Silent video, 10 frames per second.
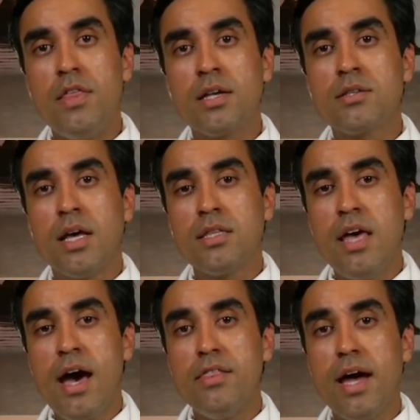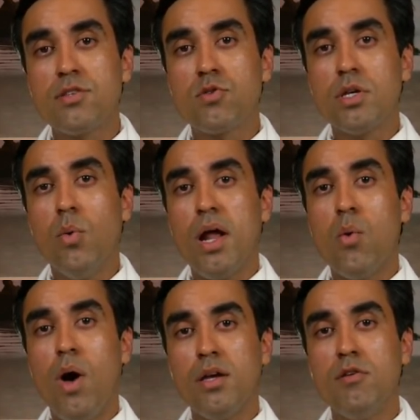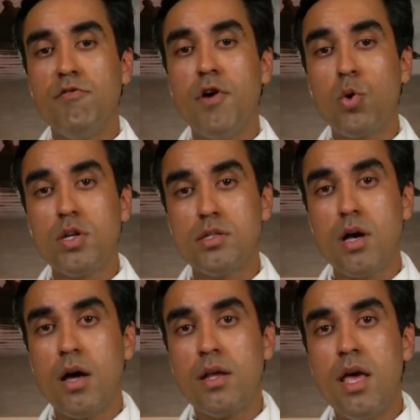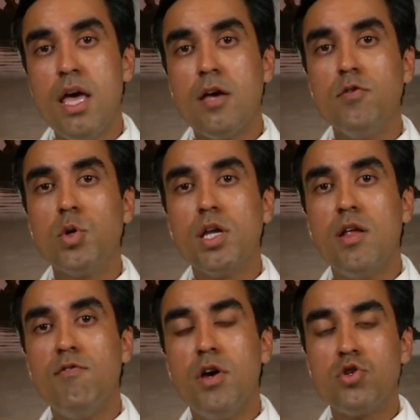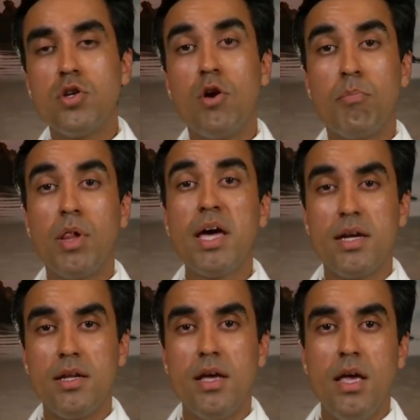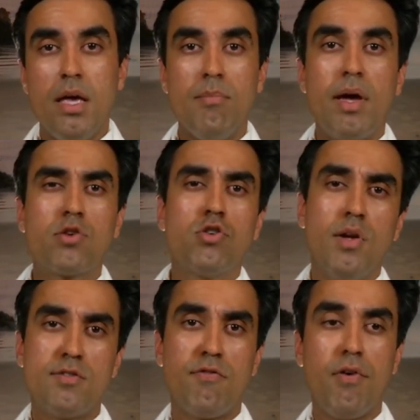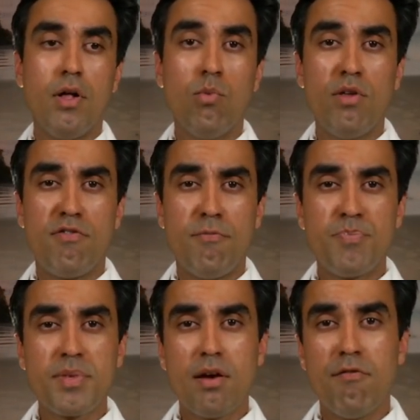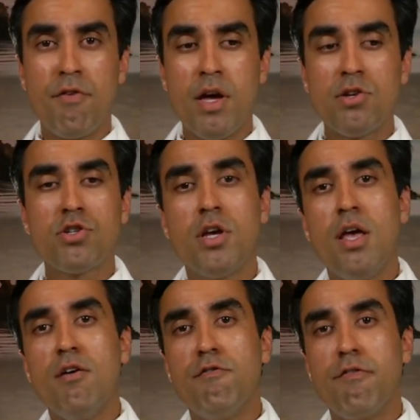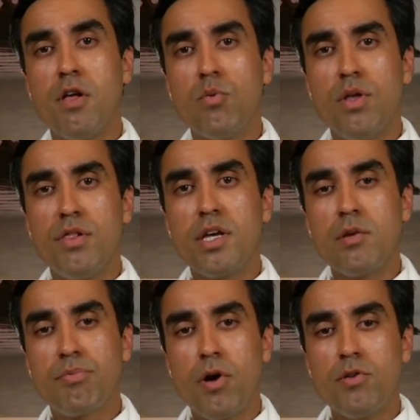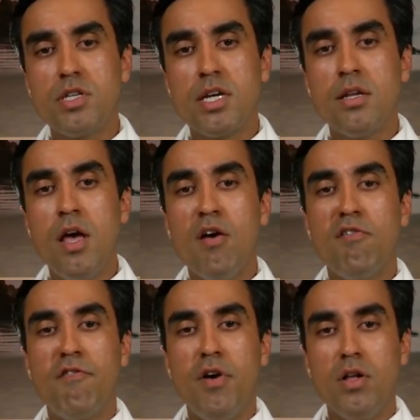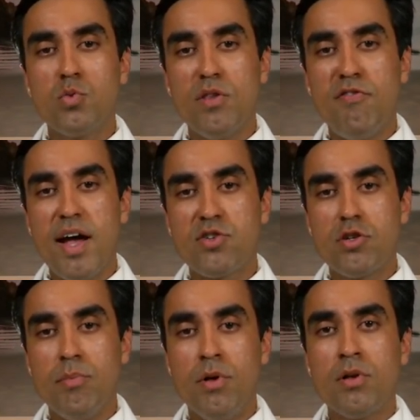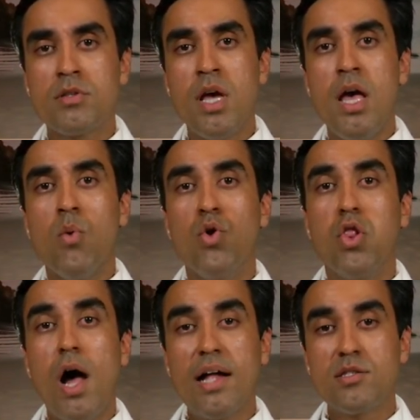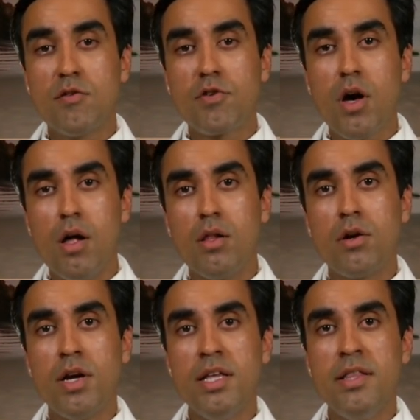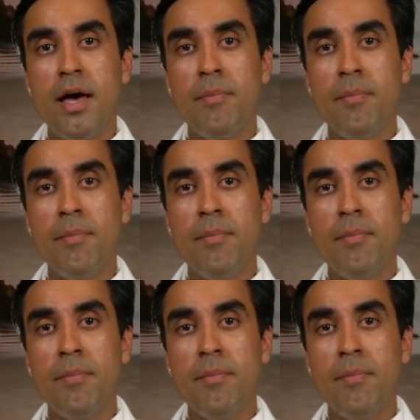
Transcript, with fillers: Things like that. That's really what I want you to focus on. If you can envision your plate, make sure it's filled with fish, filled with lean protein, filled with vegetables, with lots of color in